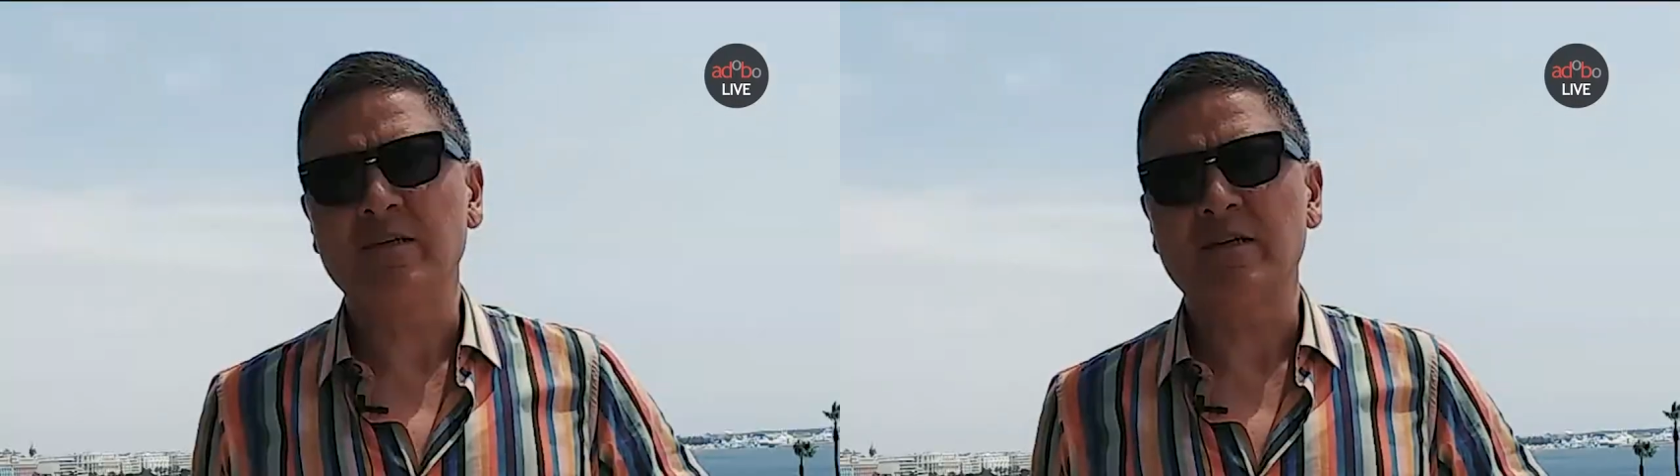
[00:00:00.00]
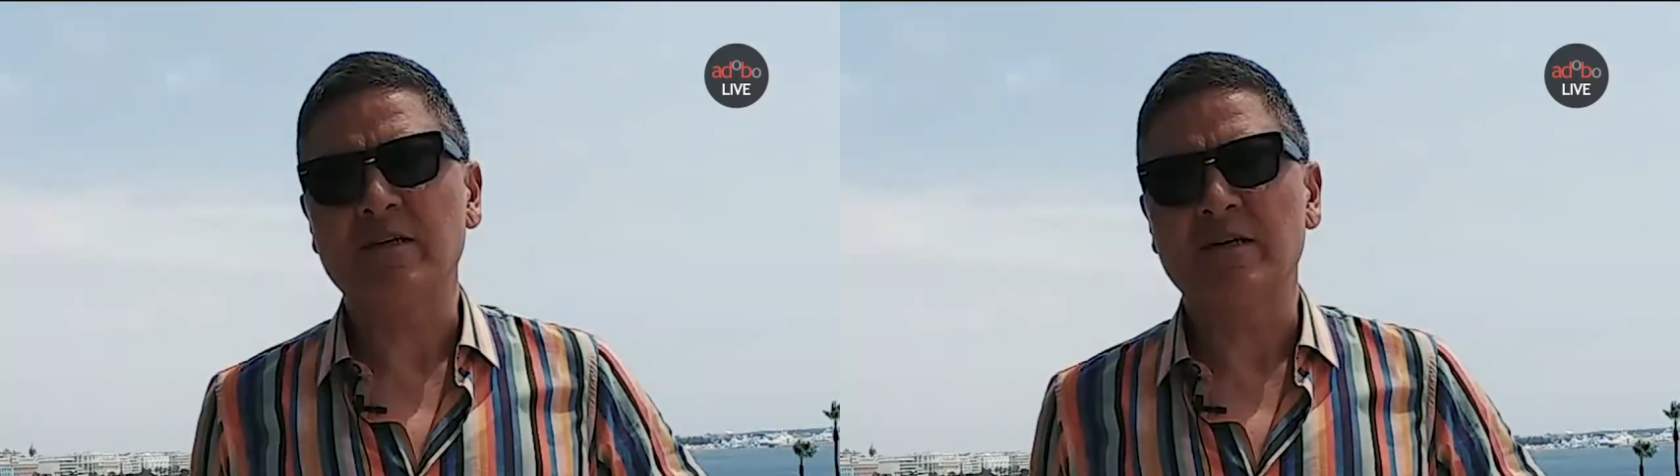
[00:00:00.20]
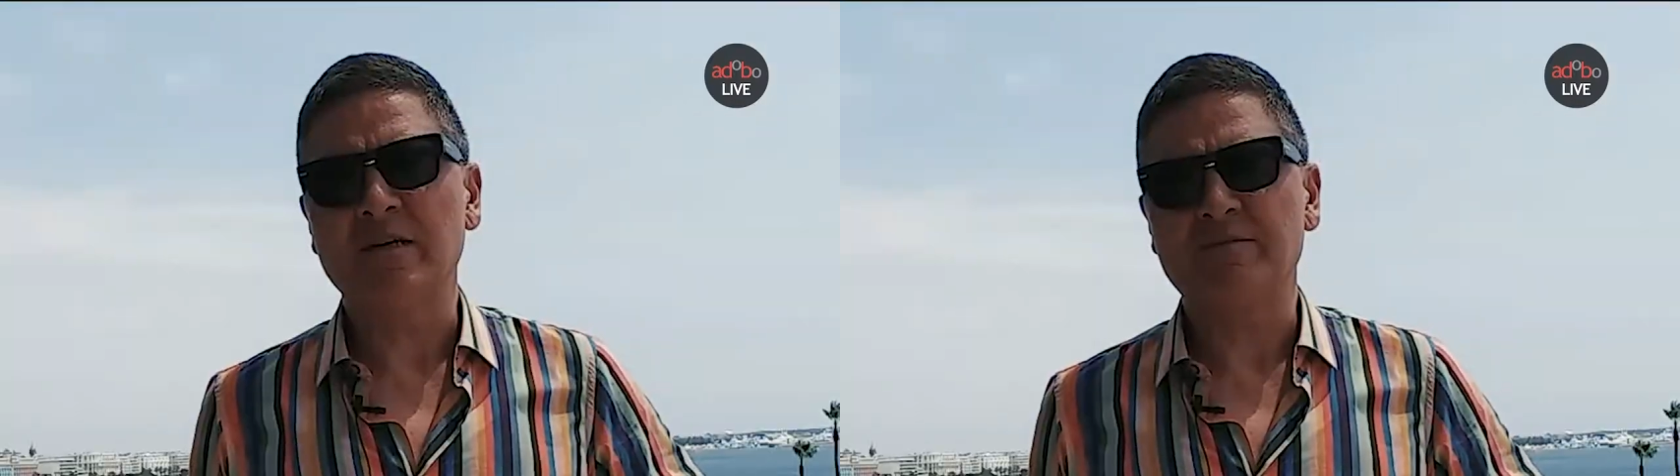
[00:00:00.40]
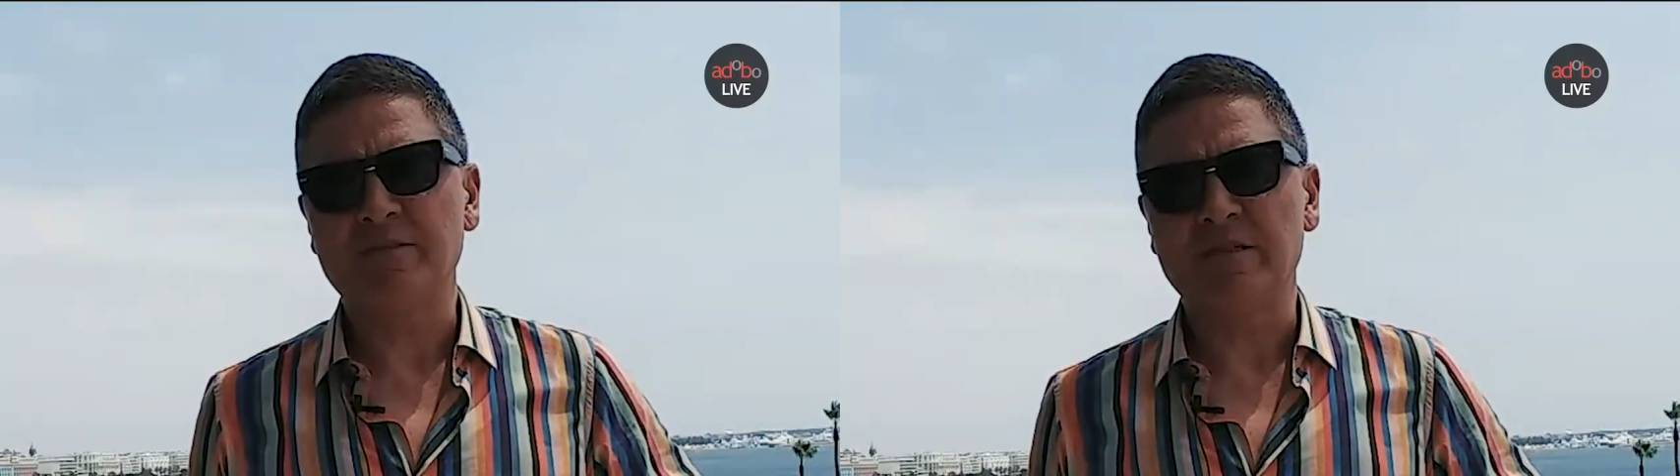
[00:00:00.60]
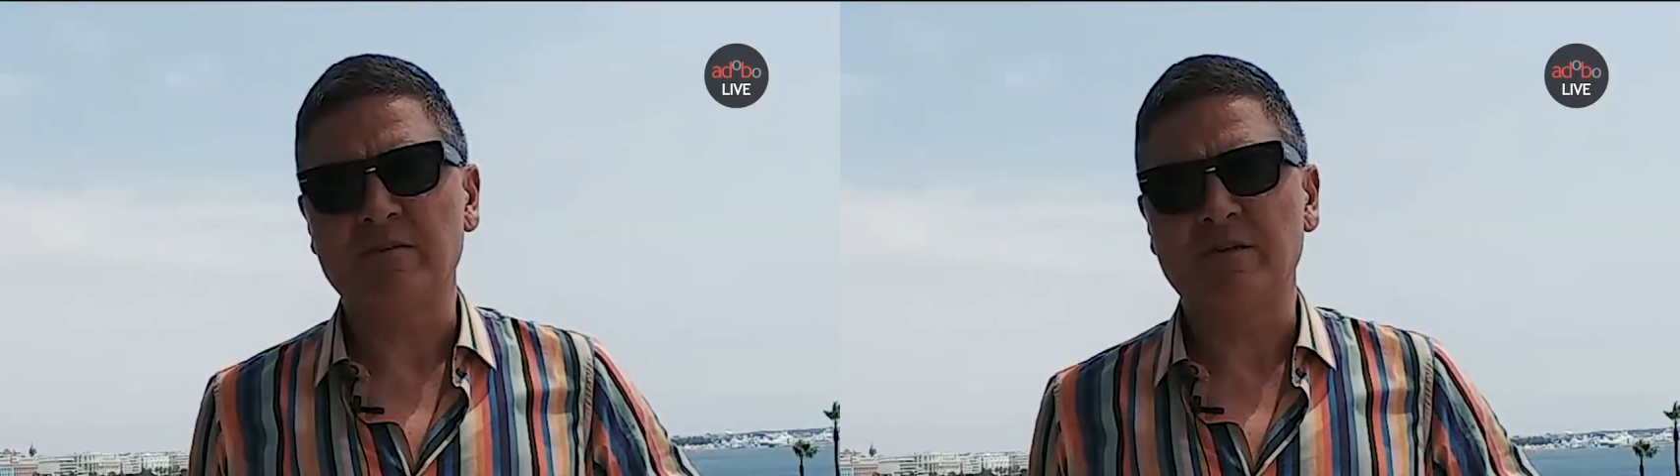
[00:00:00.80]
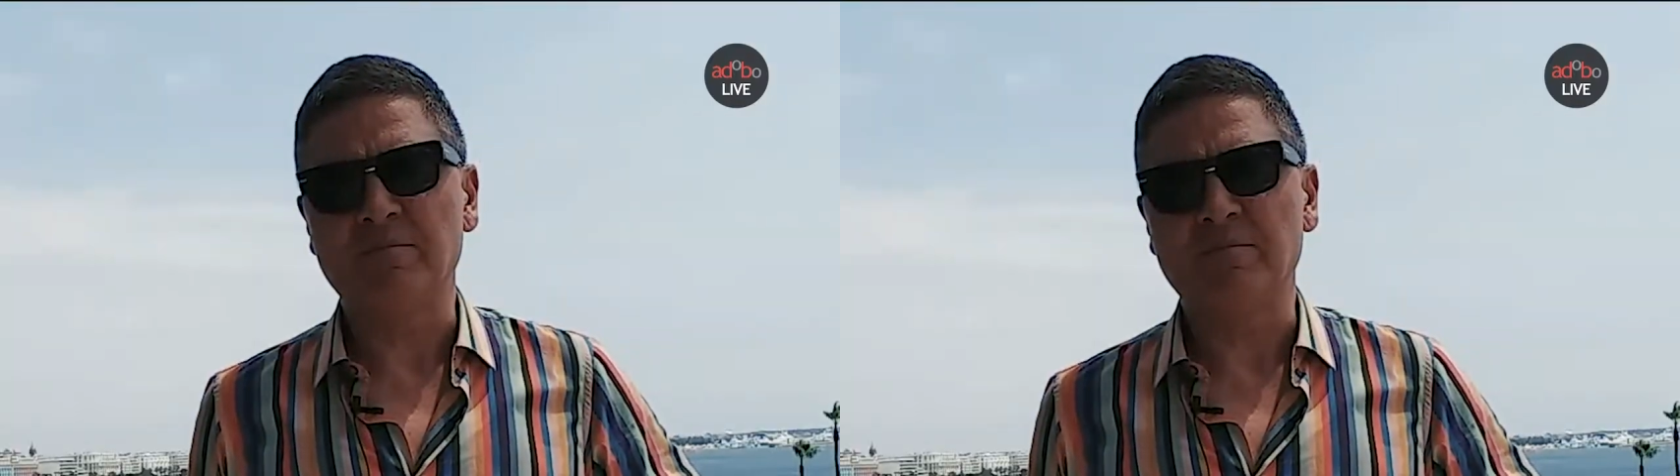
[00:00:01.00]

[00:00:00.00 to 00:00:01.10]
think, after